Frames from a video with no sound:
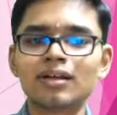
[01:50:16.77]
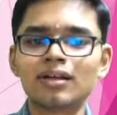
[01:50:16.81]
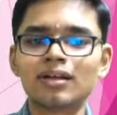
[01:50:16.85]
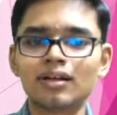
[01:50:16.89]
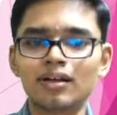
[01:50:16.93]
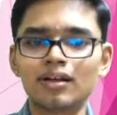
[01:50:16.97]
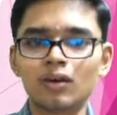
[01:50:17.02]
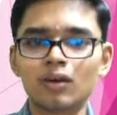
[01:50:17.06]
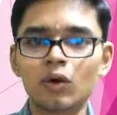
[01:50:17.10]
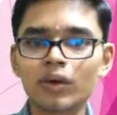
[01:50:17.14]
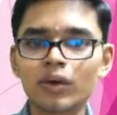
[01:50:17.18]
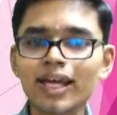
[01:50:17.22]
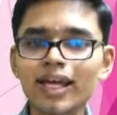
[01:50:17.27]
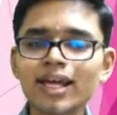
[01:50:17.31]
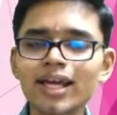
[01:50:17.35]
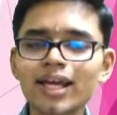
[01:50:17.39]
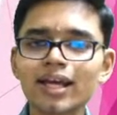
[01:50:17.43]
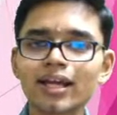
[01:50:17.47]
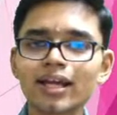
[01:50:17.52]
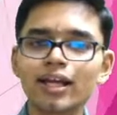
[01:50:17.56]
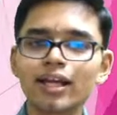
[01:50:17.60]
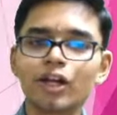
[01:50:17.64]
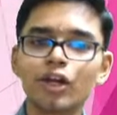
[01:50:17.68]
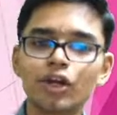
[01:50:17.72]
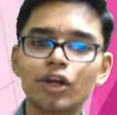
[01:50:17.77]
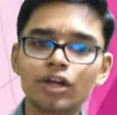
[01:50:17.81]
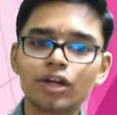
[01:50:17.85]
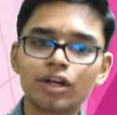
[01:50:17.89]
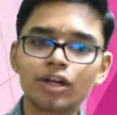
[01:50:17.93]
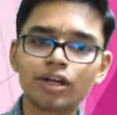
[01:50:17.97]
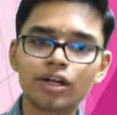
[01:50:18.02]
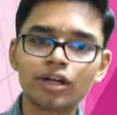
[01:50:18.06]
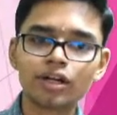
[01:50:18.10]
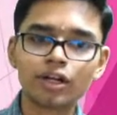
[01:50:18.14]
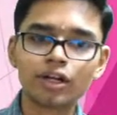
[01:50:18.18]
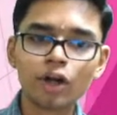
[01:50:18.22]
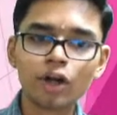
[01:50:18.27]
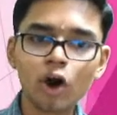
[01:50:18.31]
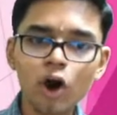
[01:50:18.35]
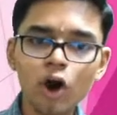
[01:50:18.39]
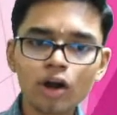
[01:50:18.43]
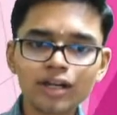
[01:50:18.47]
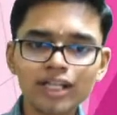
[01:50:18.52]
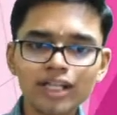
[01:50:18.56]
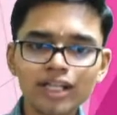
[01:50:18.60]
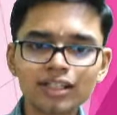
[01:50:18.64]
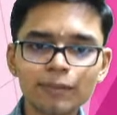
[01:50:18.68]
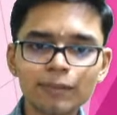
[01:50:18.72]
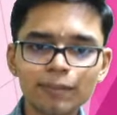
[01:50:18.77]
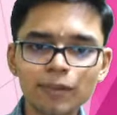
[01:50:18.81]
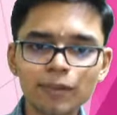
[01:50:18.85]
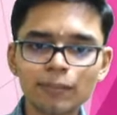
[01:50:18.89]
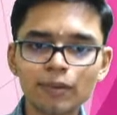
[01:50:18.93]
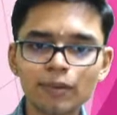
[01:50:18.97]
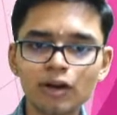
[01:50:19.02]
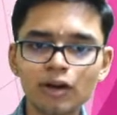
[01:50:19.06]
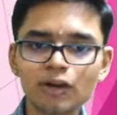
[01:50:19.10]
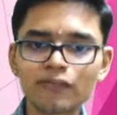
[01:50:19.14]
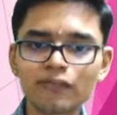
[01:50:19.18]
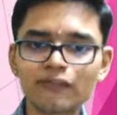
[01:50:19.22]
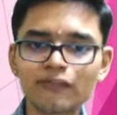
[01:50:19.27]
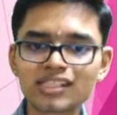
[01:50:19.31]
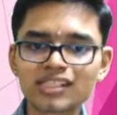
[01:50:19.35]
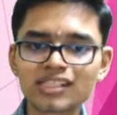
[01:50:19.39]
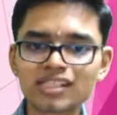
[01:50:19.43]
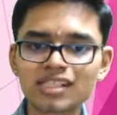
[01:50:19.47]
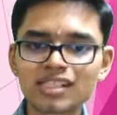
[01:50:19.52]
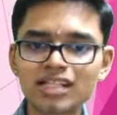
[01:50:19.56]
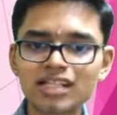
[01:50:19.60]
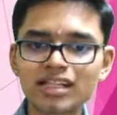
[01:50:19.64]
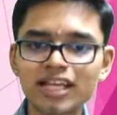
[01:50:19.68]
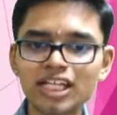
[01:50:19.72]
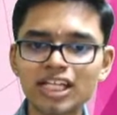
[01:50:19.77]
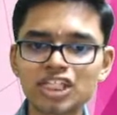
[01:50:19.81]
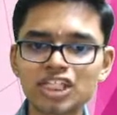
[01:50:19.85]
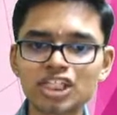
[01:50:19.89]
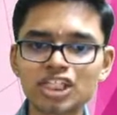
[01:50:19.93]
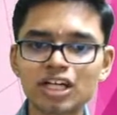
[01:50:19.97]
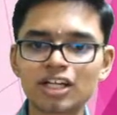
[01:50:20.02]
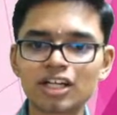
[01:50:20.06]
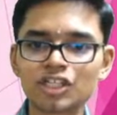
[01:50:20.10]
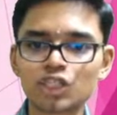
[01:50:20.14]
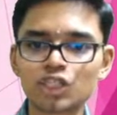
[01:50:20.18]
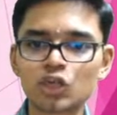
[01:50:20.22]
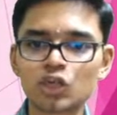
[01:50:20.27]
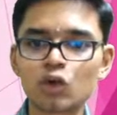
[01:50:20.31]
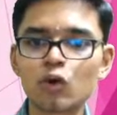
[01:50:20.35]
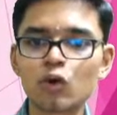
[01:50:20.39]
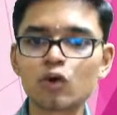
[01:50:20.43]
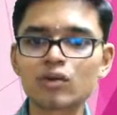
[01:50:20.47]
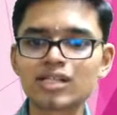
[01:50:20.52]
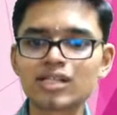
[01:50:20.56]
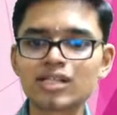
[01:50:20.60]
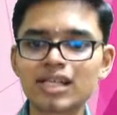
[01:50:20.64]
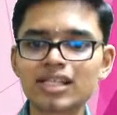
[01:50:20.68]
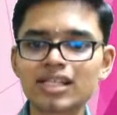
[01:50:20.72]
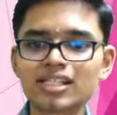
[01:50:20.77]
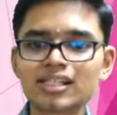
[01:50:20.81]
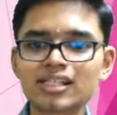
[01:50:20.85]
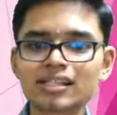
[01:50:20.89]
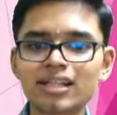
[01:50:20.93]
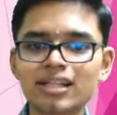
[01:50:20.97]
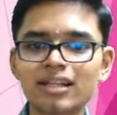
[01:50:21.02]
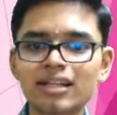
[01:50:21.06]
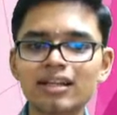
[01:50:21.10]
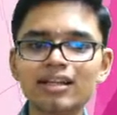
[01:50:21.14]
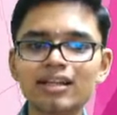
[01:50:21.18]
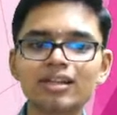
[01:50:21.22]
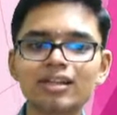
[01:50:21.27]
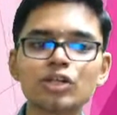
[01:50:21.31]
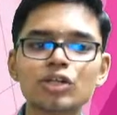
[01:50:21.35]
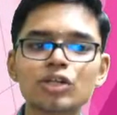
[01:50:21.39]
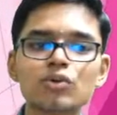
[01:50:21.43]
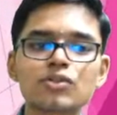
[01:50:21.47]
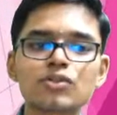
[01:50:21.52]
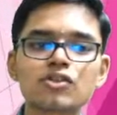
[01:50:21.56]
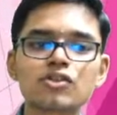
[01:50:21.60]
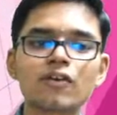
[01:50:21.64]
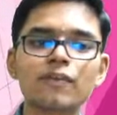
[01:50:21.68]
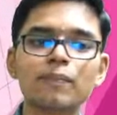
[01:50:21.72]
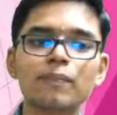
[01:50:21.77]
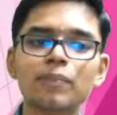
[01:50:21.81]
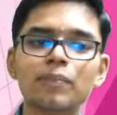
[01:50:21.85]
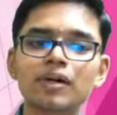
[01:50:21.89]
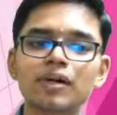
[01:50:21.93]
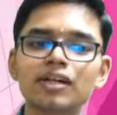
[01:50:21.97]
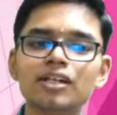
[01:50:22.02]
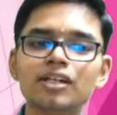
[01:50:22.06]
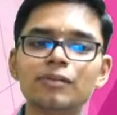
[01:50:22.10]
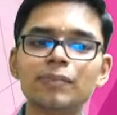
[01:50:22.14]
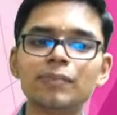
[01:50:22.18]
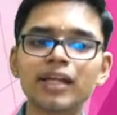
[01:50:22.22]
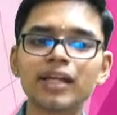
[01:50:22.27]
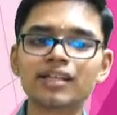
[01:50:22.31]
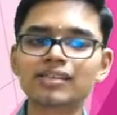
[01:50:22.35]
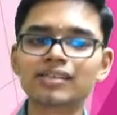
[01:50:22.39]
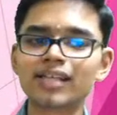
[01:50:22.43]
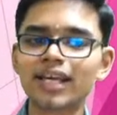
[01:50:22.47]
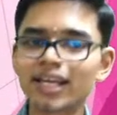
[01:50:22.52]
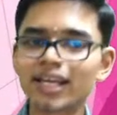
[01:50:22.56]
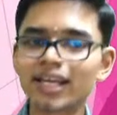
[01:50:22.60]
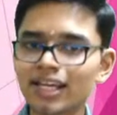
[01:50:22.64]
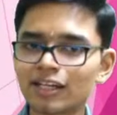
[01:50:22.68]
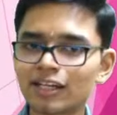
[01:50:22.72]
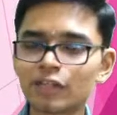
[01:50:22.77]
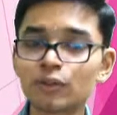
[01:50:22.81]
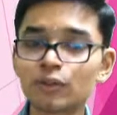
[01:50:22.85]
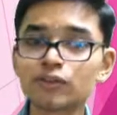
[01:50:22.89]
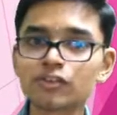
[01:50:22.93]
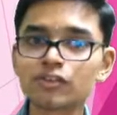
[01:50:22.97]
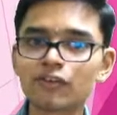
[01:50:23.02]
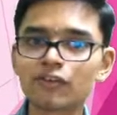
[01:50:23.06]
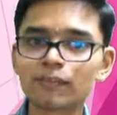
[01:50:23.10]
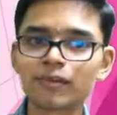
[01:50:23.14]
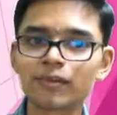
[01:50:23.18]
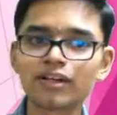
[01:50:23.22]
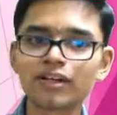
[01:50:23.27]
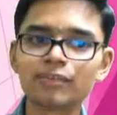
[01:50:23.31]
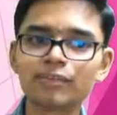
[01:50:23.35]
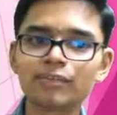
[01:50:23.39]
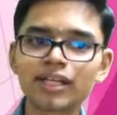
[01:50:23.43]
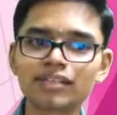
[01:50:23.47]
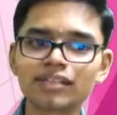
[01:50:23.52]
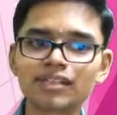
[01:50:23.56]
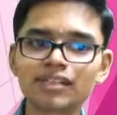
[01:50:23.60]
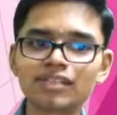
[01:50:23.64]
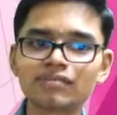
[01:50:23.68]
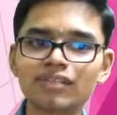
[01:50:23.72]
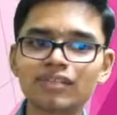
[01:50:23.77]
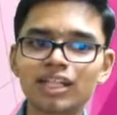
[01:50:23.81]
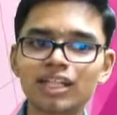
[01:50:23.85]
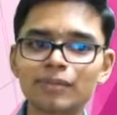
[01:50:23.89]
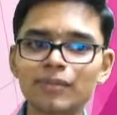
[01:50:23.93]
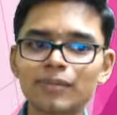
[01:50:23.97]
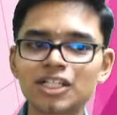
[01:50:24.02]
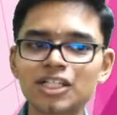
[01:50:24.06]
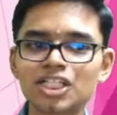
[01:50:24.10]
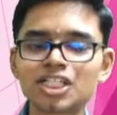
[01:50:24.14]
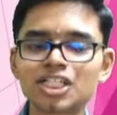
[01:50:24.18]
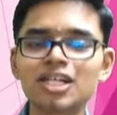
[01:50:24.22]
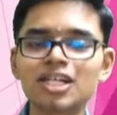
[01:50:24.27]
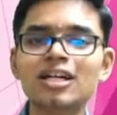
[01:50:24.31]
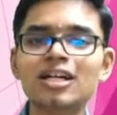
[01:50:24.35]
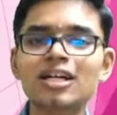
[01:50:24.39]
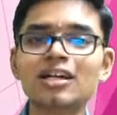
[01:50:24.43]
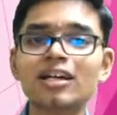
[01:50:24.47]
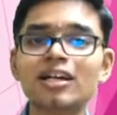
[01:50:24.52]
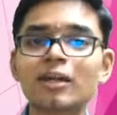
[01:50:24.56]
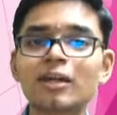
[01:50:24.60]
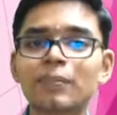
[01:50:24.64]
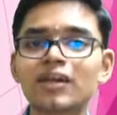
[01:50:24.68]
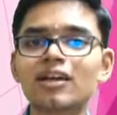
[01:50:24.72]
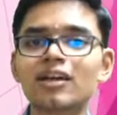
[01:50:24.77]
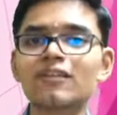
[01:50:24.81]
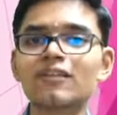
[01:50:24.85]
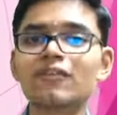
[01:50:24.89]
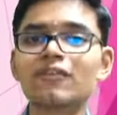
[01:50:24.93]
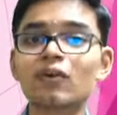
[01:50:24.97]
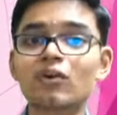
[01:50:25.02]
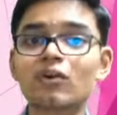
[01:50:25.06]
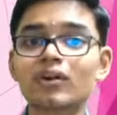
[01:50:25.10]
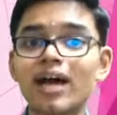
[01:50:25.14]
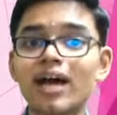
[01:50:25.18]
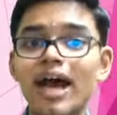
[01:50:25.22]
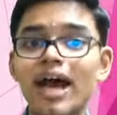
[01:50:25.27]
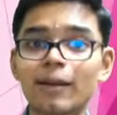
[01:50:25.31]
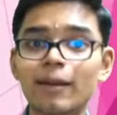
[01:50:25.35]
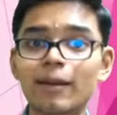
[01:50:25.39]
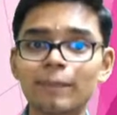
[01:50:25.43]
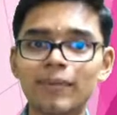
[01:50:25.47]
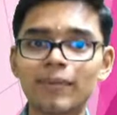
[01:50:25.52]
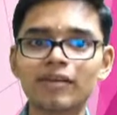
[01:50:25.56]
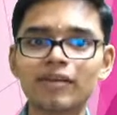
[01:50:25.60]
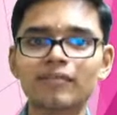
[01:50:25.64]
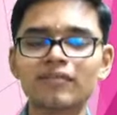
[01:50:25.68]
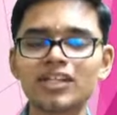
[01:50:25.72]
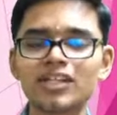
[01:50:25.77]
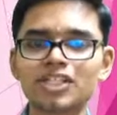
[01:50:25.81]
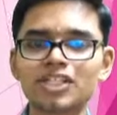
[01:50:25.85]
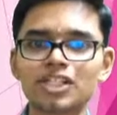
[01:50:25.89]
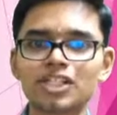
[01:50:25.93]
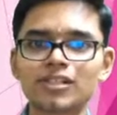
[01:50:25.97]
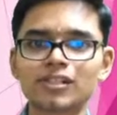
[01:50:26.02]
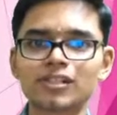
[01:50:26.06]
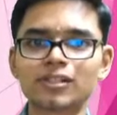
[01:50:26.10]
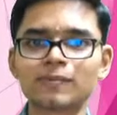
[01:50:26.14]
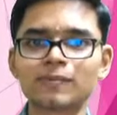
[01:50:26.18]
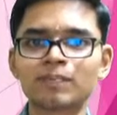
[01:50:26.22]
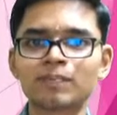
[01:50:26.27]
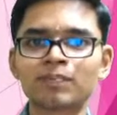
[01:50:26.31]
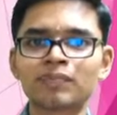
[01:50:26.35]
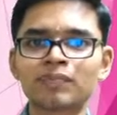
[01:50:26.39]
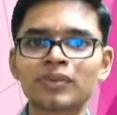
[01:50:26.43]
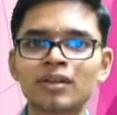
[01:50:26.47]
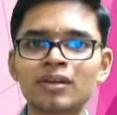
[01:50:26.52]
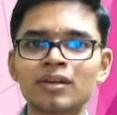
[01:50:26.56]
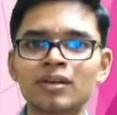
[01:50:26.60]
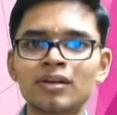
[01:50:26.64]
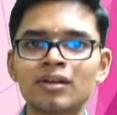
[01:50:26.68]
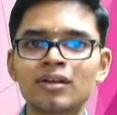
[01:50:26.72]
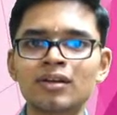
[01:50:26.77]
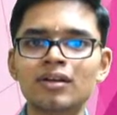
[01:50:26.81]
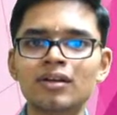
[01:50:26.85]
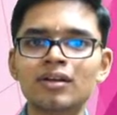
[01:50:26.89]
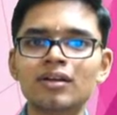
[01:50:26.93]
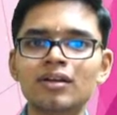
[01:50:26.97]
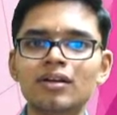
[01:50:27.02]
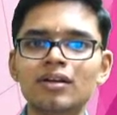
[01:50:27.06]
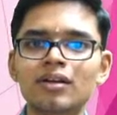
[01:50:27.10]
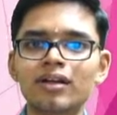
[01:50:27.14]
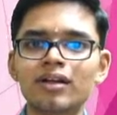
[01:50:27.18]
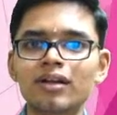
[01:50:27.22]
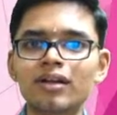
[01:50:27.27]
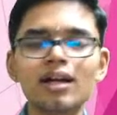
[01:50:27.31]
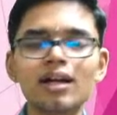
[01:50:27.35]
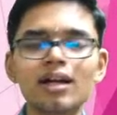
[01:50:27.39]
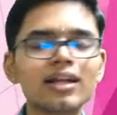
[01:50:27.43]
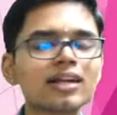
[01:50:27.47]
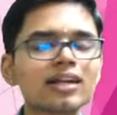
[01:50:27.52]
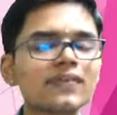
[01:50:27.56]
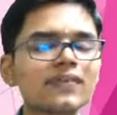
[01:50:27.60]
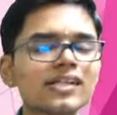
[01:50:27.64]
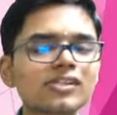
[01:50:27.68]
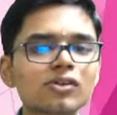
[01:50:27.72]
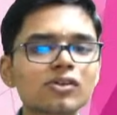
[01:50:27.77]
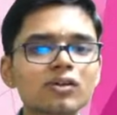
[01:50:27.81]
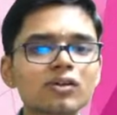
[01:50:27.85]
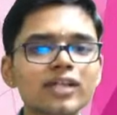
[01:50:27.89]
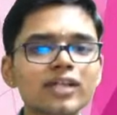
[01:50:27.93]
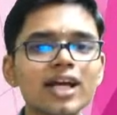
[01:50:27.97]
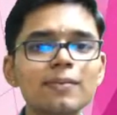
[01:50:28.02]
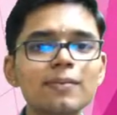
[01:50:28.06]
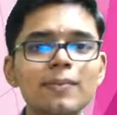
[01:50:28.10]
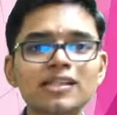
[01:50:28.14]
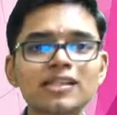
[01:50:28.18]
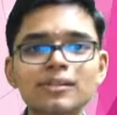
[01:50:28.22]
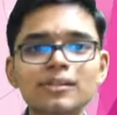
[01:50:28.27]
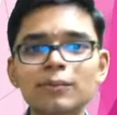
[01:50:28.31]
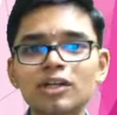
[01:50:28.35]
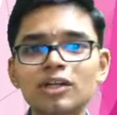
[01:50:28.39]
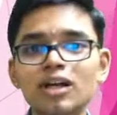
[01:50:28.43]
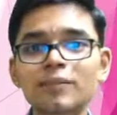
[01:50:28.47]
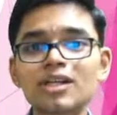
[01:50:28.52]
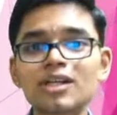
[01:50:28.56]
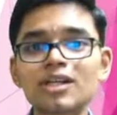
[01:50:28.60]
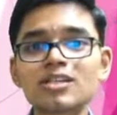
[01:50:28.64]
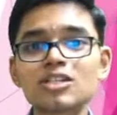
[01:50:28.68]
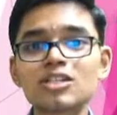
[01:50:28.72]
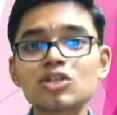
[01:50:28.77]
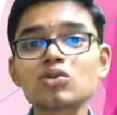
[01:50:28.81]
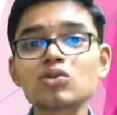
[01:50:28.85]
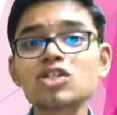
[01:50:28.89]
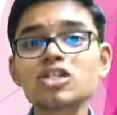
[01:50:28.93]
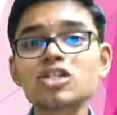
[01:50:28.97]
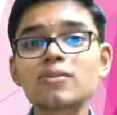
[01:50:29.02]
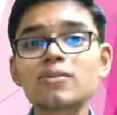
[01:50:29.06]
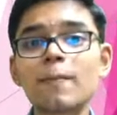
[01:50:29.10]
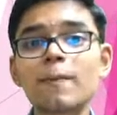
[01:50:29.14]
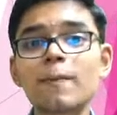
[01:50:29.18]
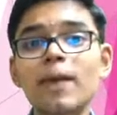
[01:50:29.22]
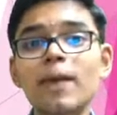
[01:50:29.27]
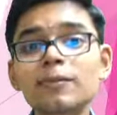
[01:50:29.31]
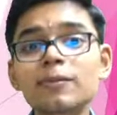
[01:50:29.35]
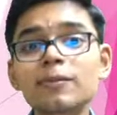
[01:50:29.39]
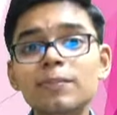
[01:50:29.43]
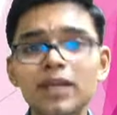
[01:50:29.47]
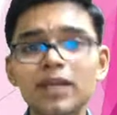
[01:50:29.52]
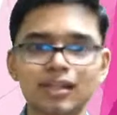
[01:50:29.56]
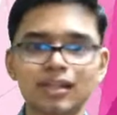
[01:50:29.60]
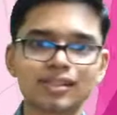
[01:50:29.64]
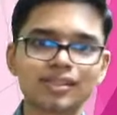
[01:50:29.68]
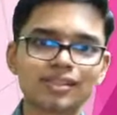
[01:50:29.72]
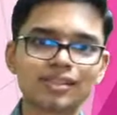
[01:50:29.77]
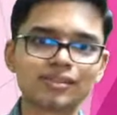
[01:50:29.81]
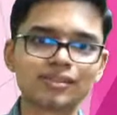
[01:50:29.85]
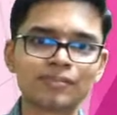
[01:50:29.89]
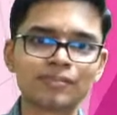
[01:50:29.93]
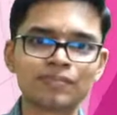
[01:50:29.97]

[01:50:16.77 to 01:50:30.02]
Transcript: Okay. Nor did the people of Western Asia show such skill in the use of burnt bricks. Again, use of burnt bricks is very much typical for Harappan features. Earlier we saw that Mesopotamians used mud bricks.